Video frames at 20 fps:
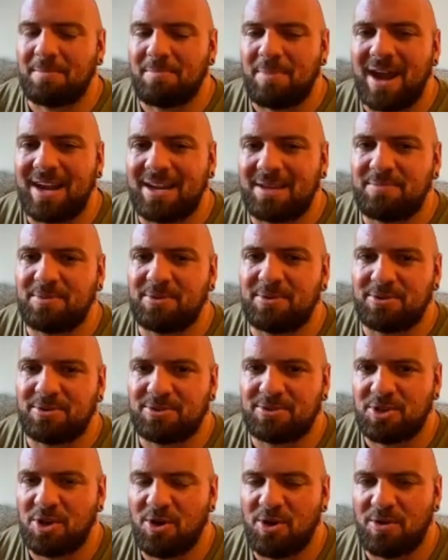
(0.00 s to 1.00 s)

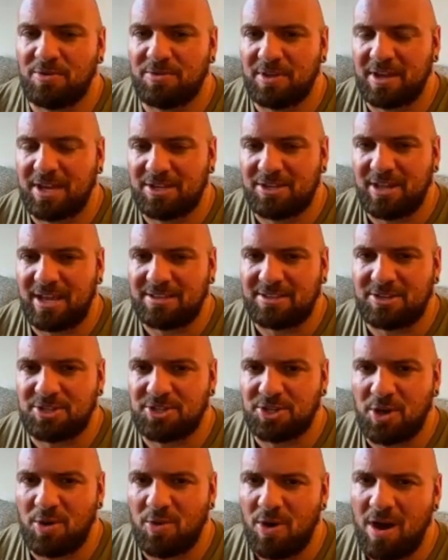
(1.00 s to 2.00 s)
bodybuilders, they like to
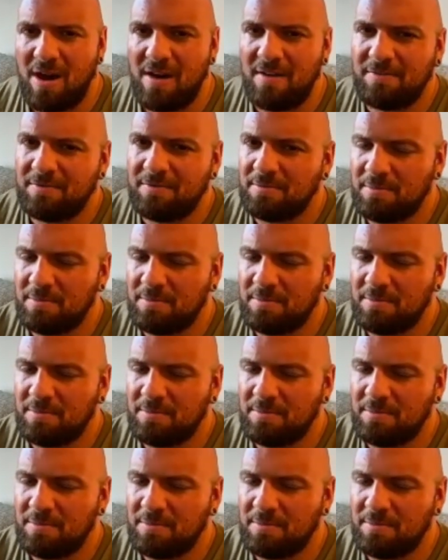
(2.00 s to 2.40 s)
show off.